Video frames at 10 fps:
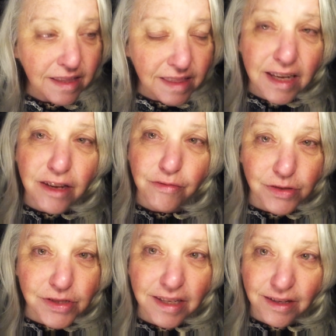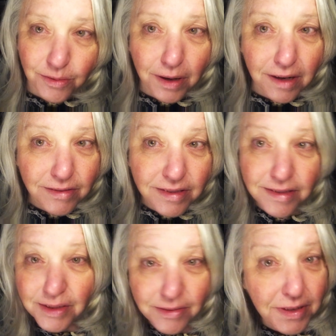Thank you for sticking around,
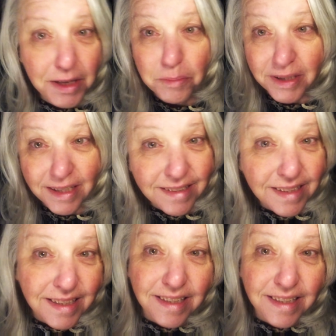if anybody did,